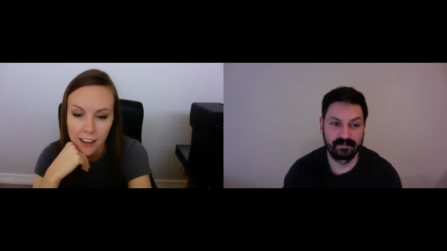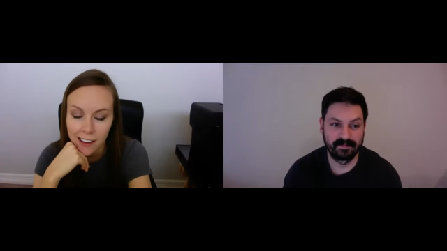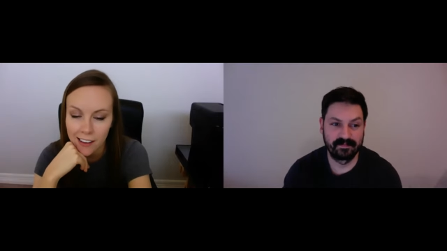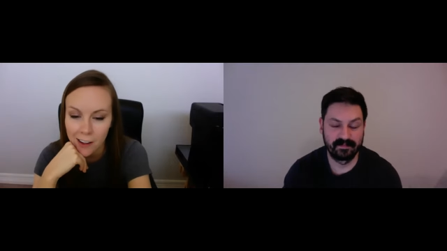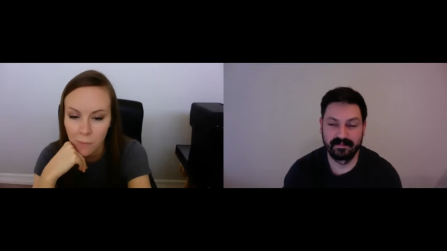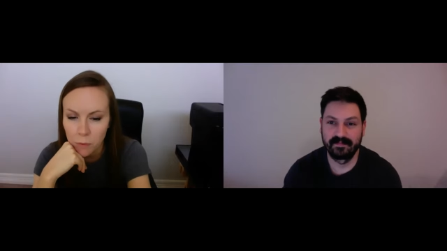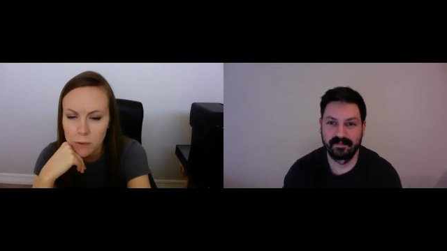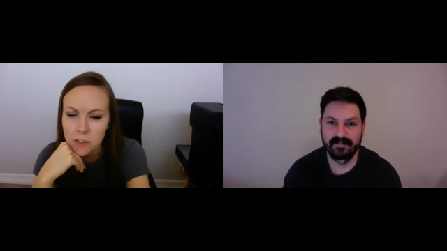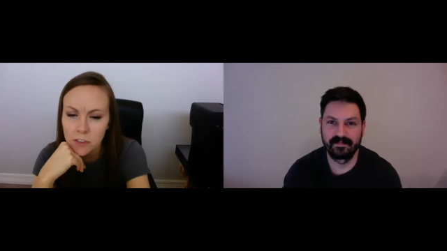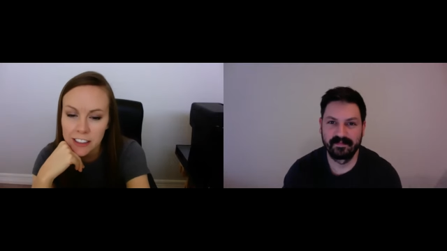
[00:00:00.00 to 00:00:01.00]
Speaker 1: um,
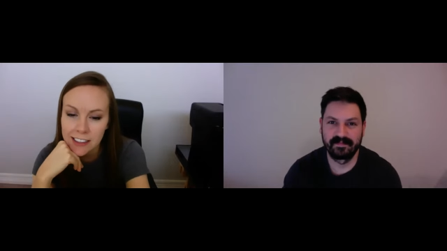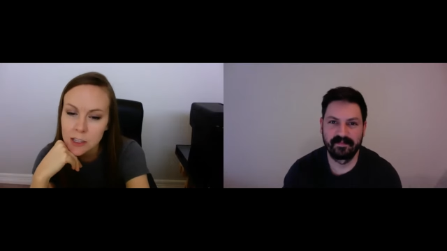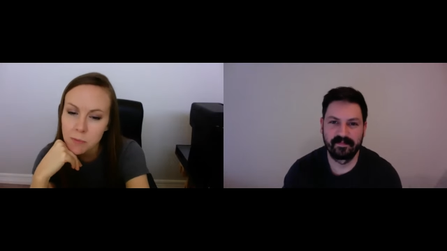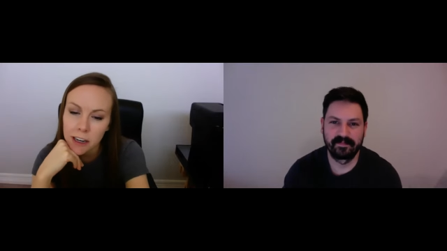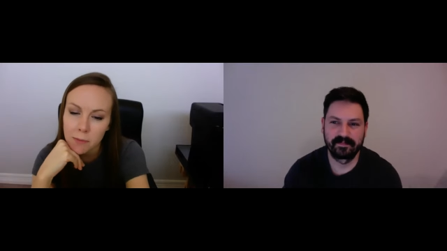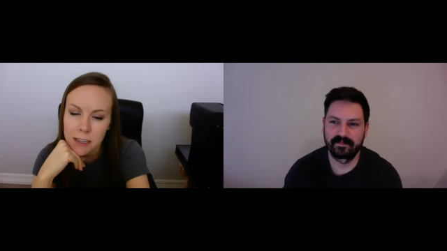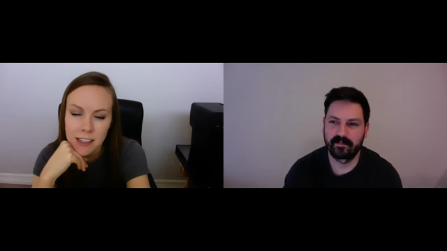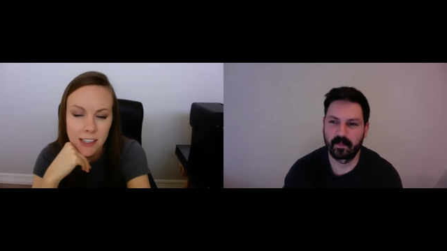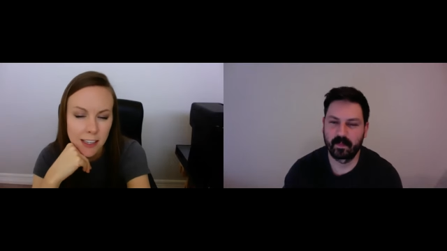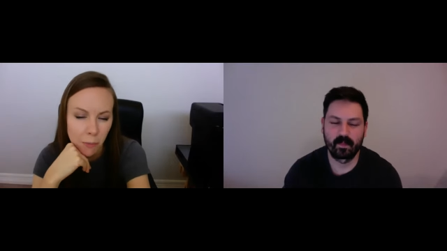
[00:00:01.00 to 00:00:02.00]
was feeling inspired by
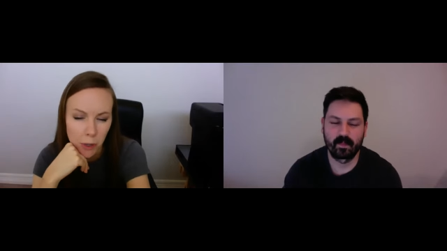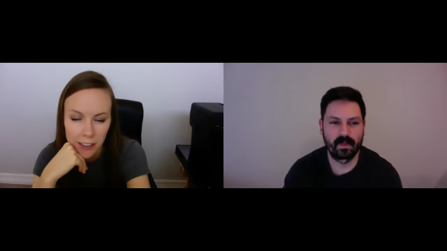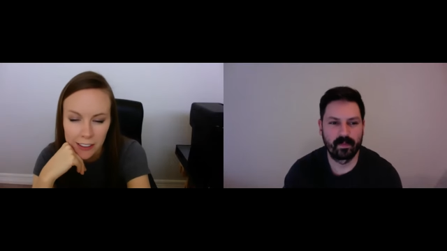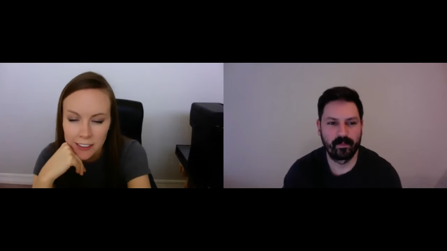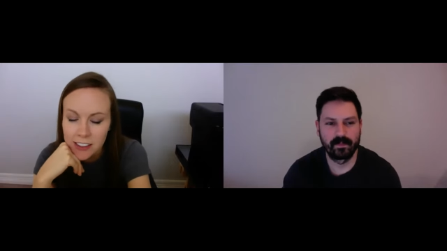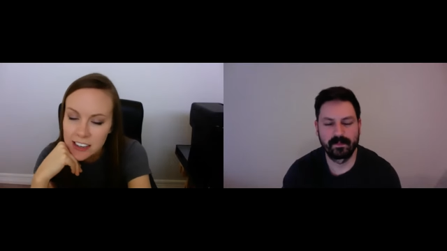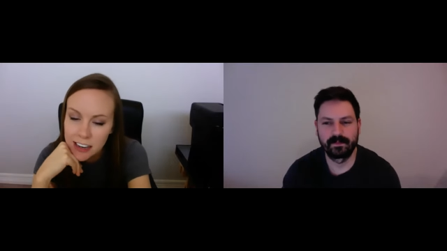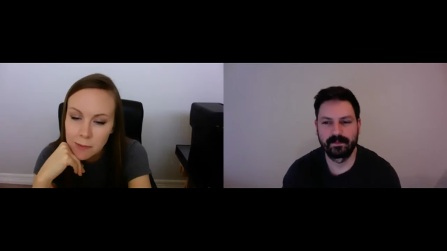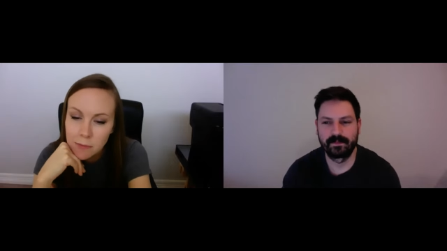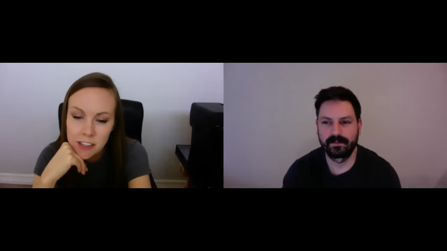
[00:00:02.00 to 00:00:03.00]
Si Se Puede at the
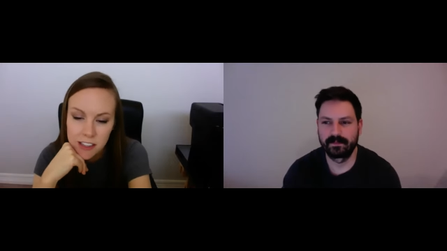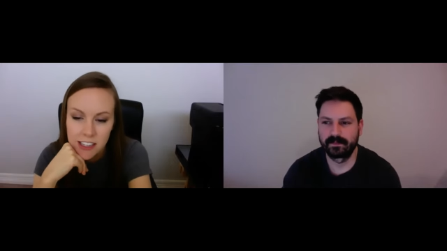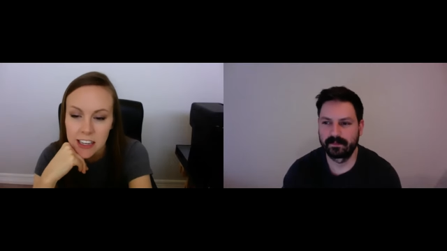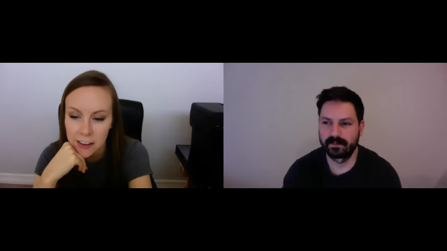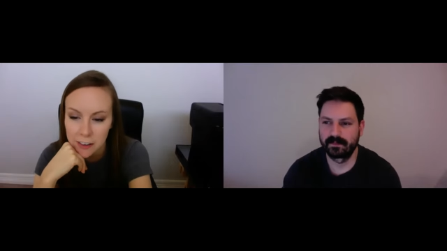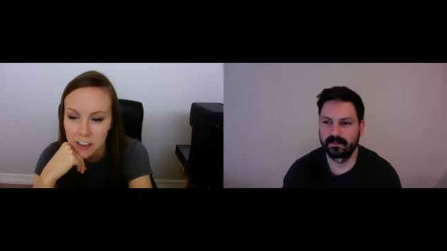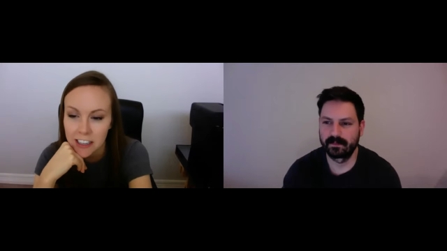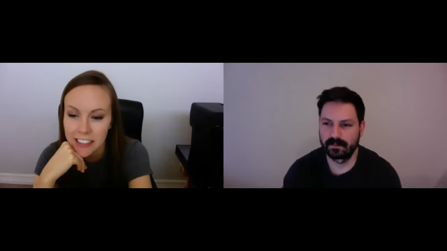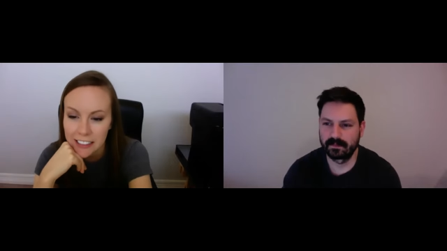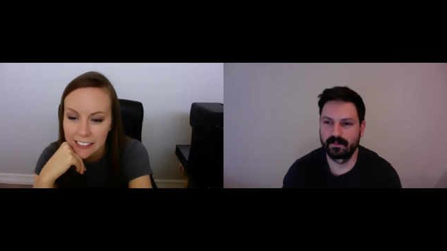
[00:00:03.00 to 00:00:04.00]
time, so that's kind of where
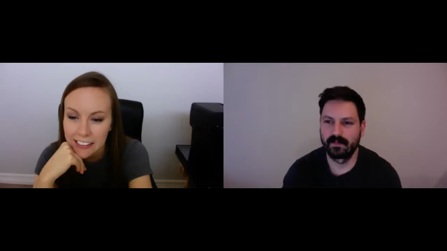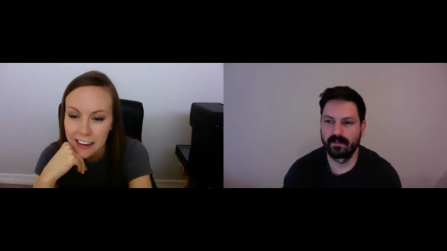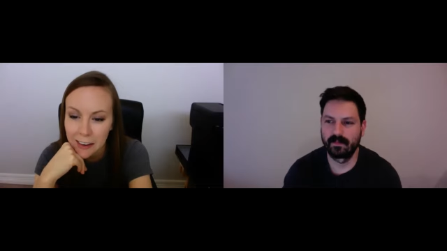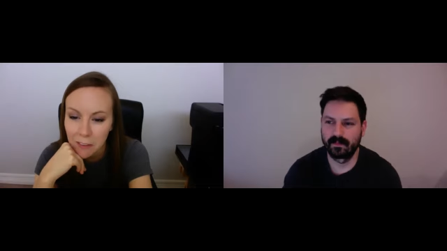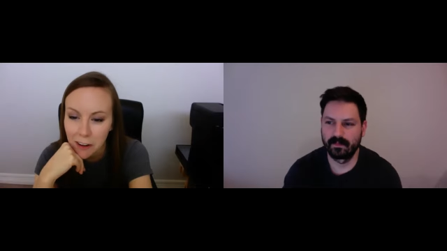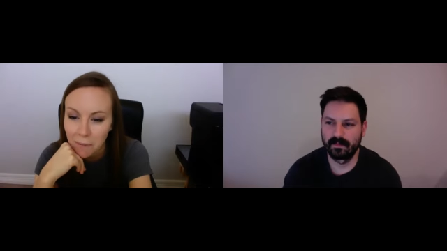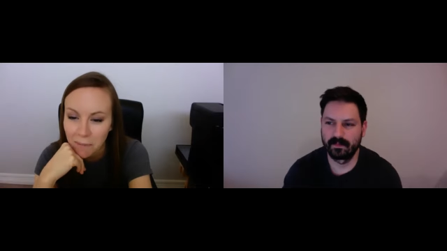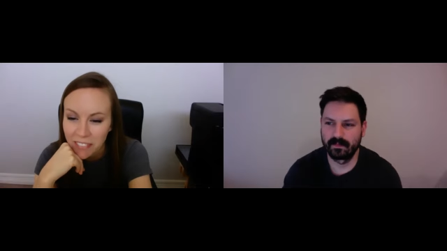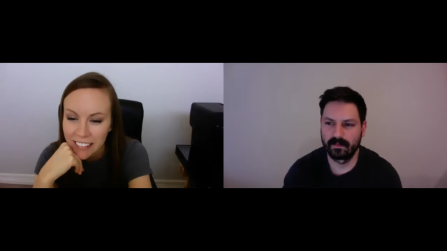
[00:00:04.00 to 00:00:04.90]
it, it came from.